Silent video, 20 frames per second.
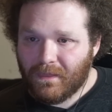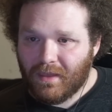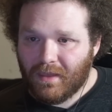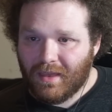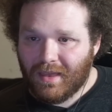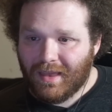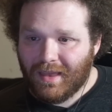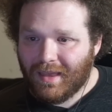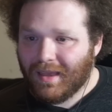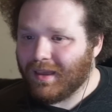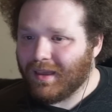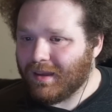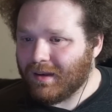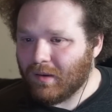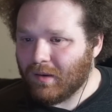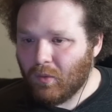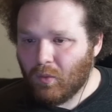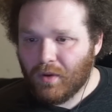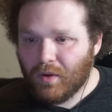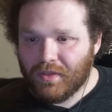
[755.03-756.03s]
and
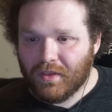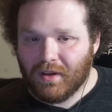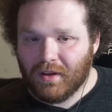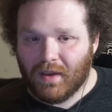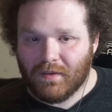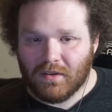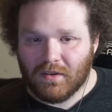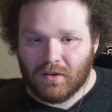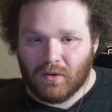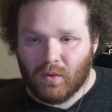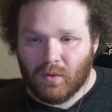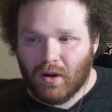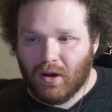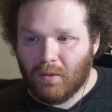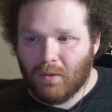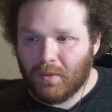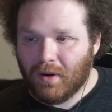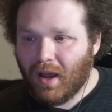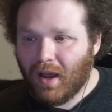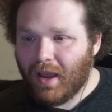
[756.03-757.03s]
want the knife to do well,
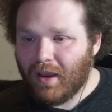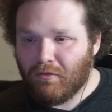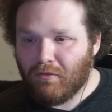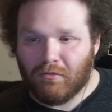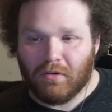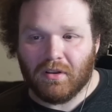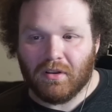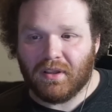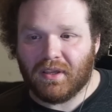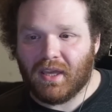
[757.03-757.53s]
but I really